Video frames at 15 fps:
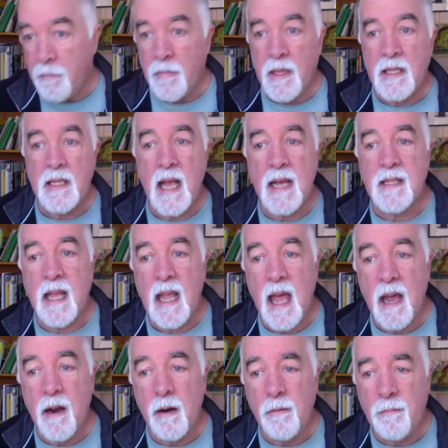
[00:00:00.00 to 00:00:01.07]
This has a
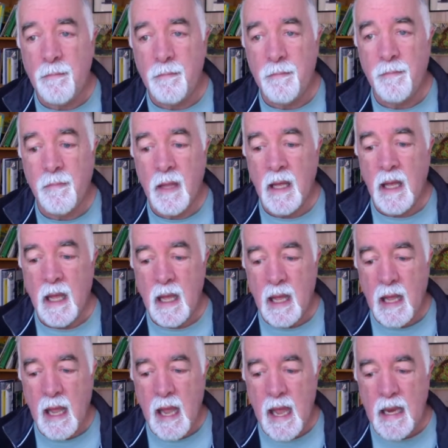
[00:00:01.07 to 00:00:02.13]
header
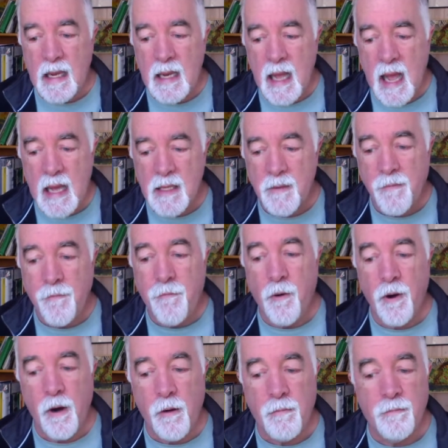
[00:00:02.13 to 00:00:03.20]
and it has a
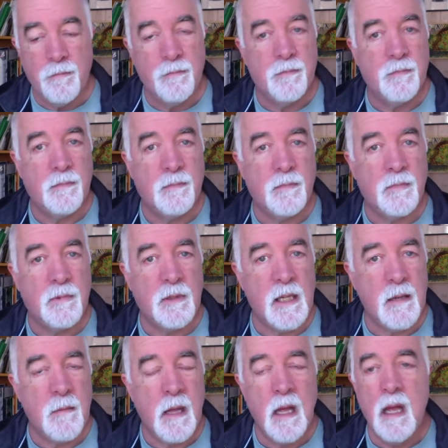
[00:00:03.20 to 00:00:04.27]
footer, all
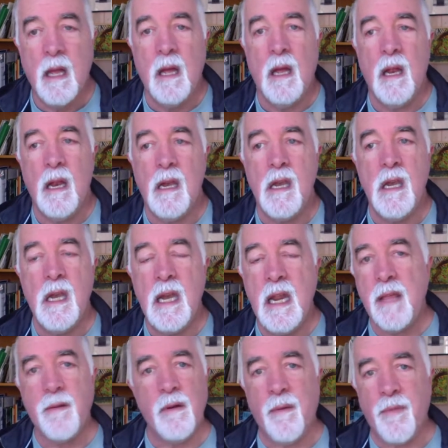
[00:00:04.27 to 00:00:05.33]
right?
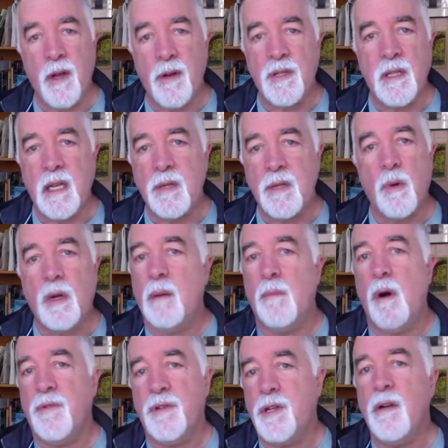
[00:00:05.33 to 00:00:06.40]
Neither of those things will come
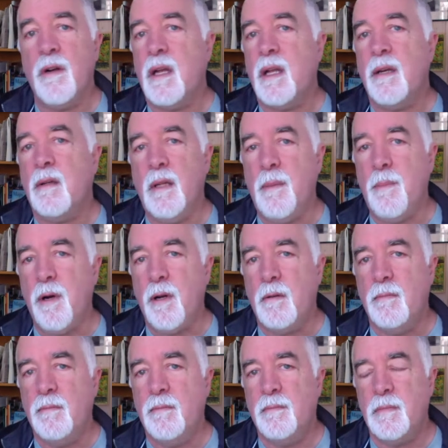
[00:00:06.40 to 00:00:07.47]
over to your Kindle ebook,
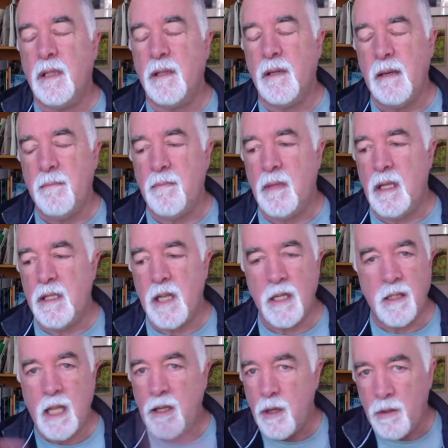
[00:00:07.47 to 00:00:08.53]
all right?
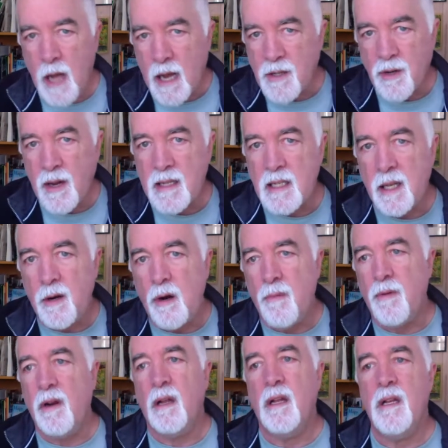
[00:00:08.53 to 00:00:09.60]
They do not translate
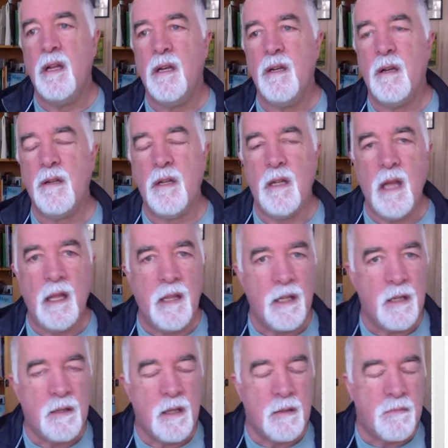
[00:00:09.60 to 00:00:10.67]
over, and
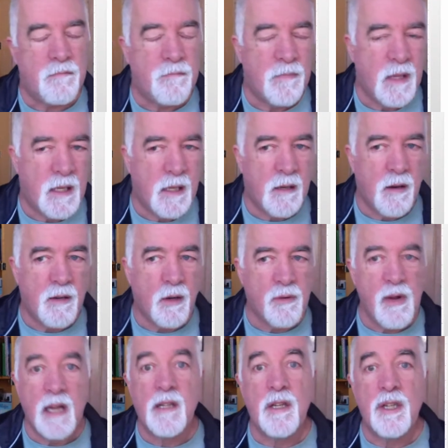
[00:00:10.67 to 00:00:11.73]
the Kindle
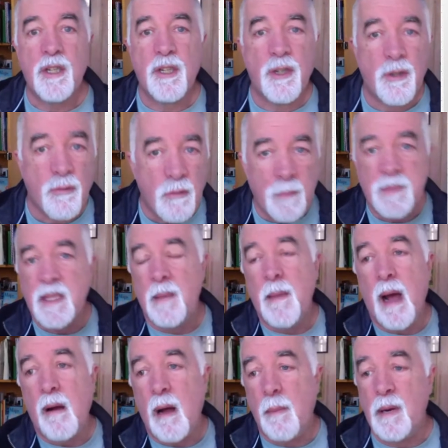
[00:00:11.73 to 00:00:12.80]
Create just strips them
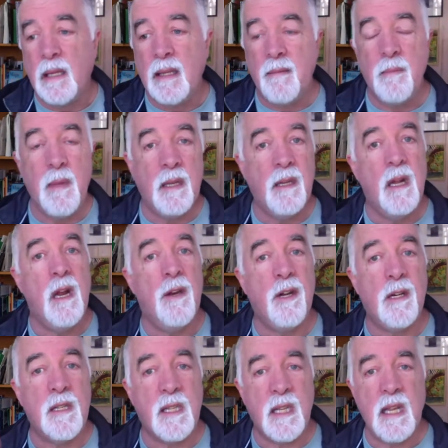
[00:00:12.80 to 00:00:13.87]
out. I'm going to leave them in there, and you're
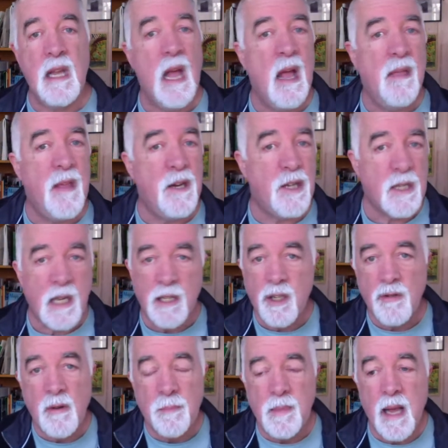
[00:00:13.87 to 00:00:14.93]
going to see they just get
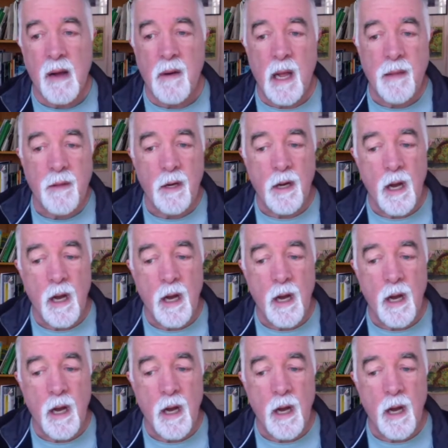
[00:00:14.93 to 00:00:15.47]
stripped out and they're